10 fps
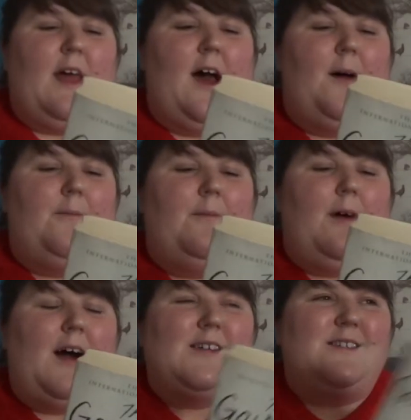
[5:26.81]

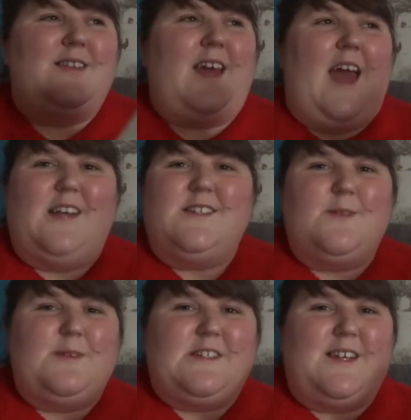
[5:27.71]
Um, I did think it ended
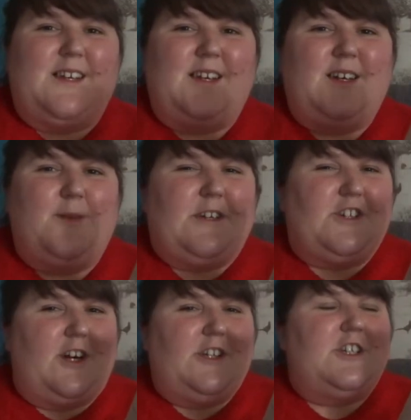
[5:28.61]
a bit suddenly and a bit
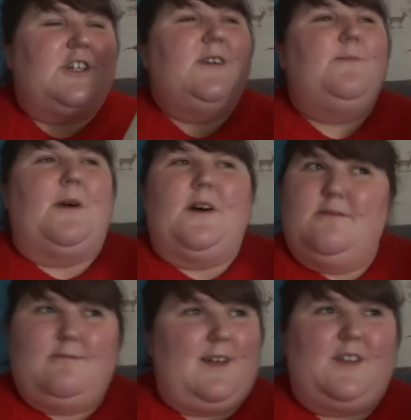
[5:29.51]
strangely,
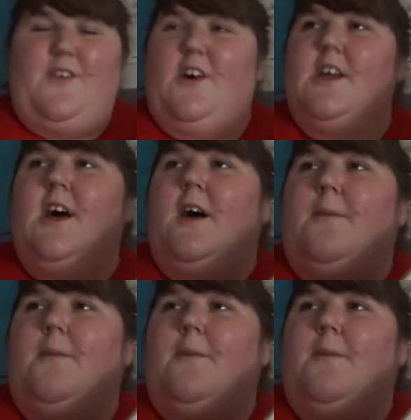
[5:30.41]
but that's fine.